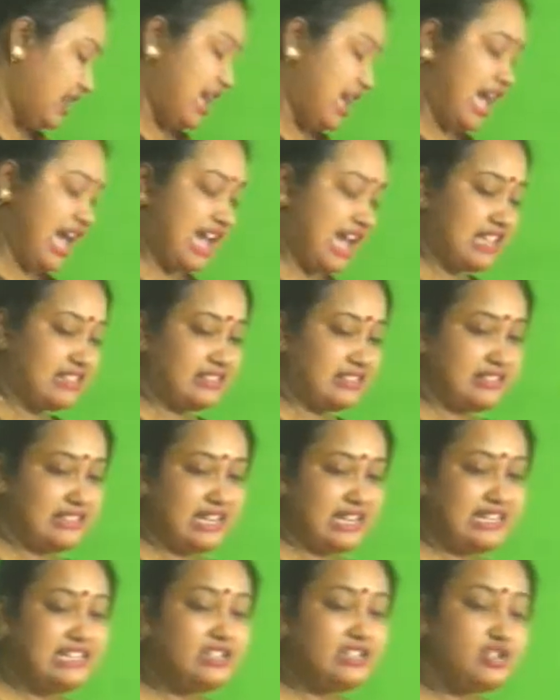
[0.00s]
and
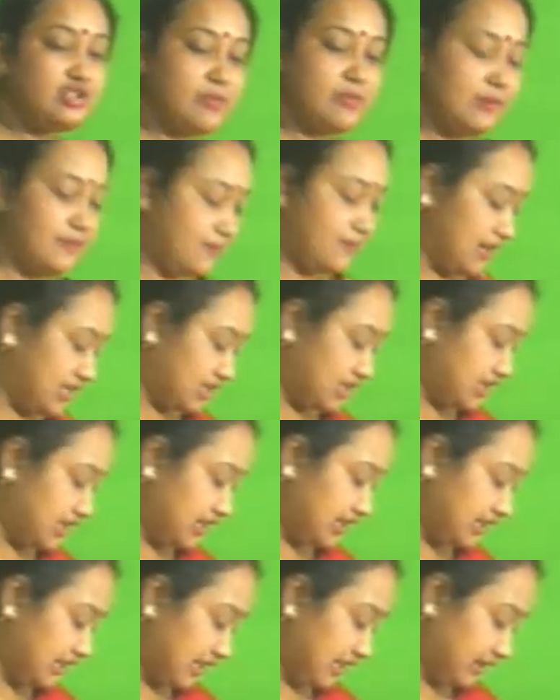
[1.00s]
they need to be
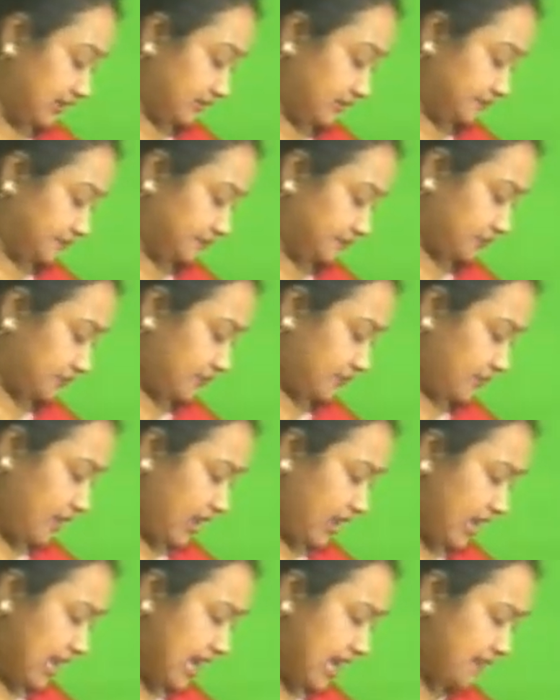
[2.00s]
freshly cleaned
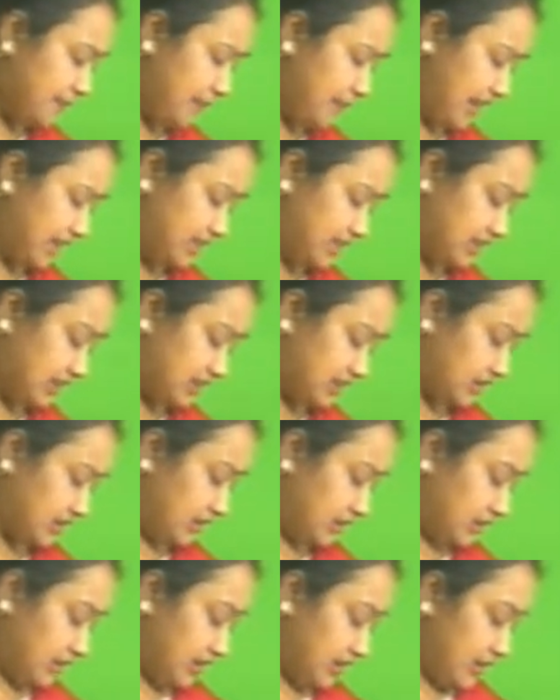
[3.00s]
and painted.
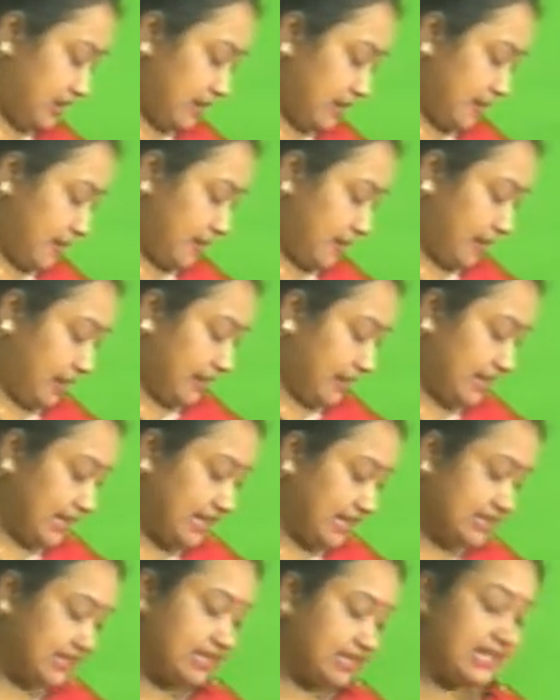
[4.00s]

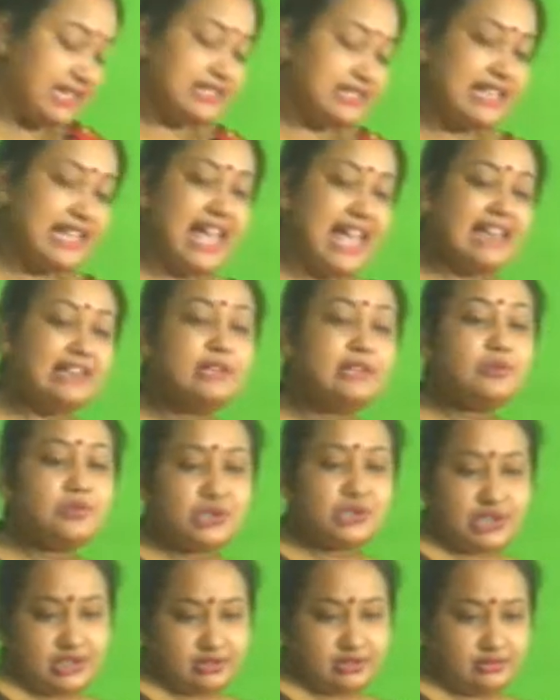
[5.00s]
Next is
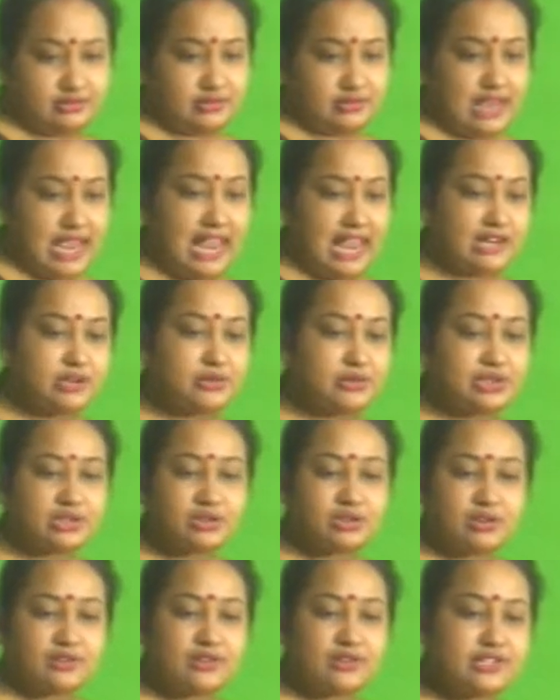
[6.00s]
allusion.
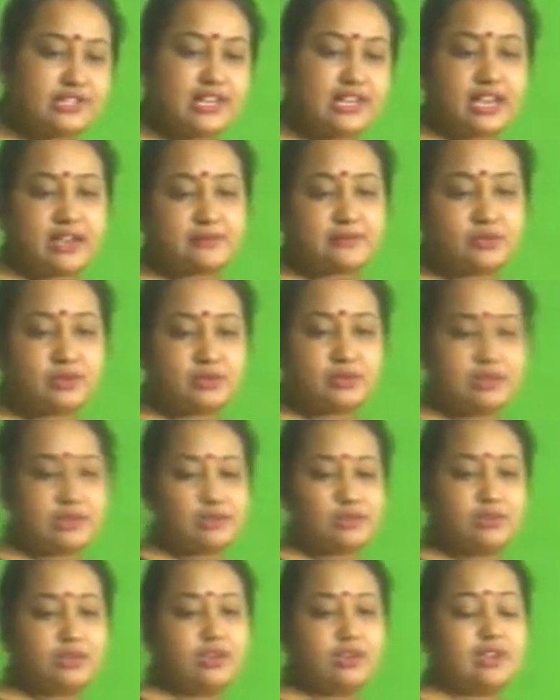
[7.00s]
Allusion, already I have told
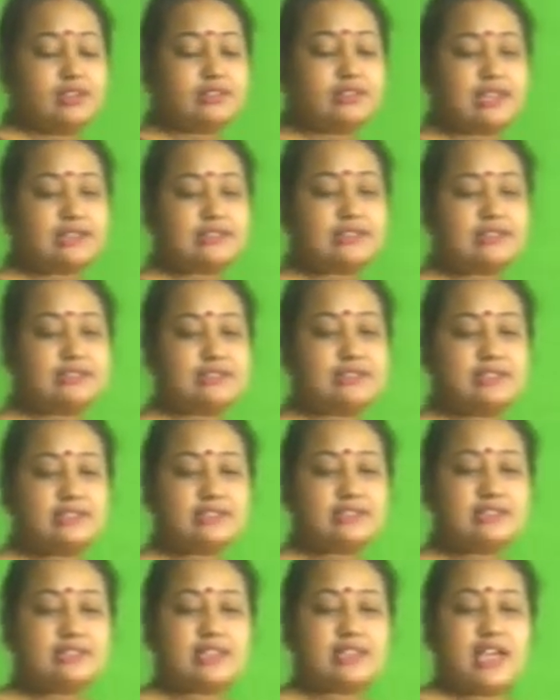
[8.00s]
you that this
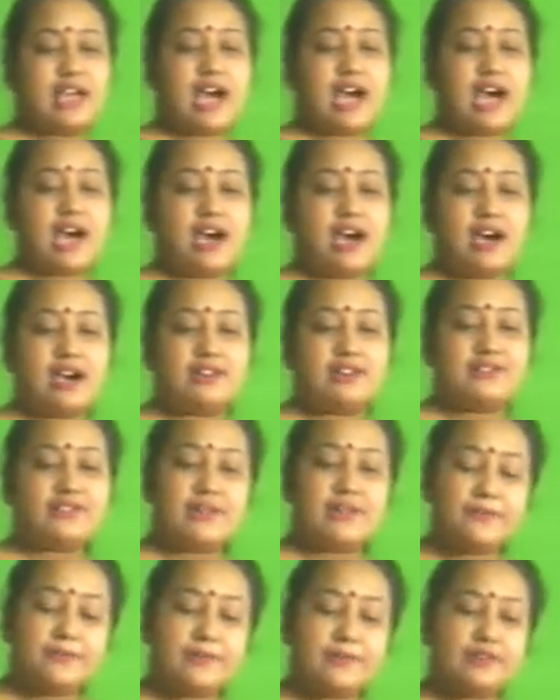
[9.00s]
is a
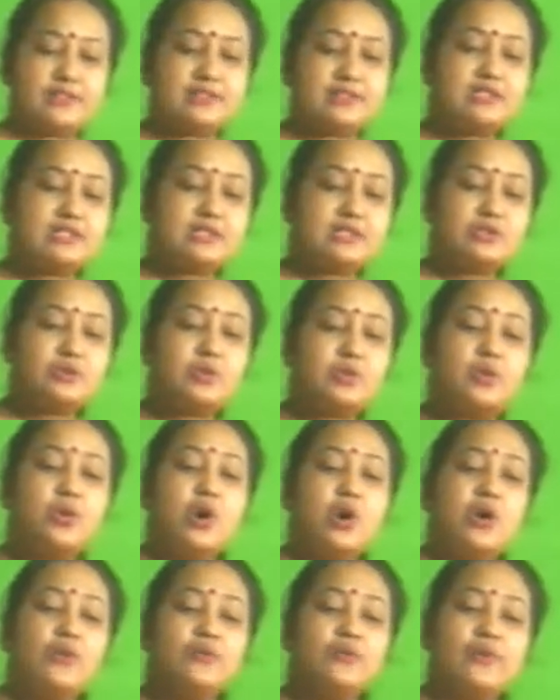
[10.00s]
reference to
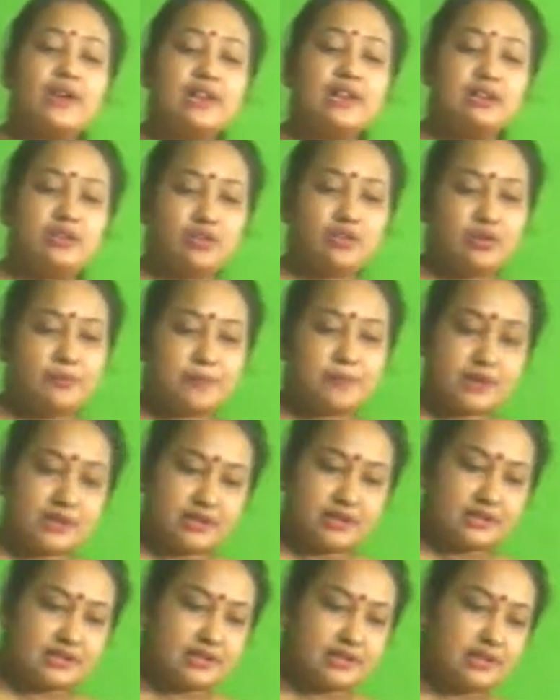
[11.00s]
well-known
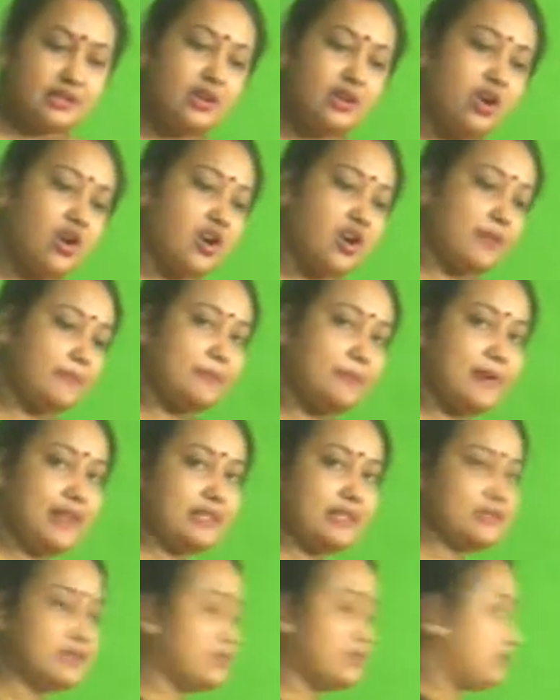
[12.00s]
person or
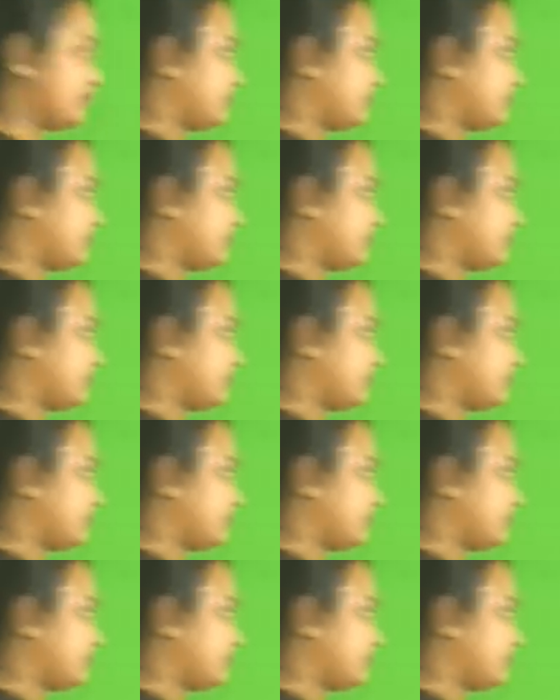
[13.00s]
place.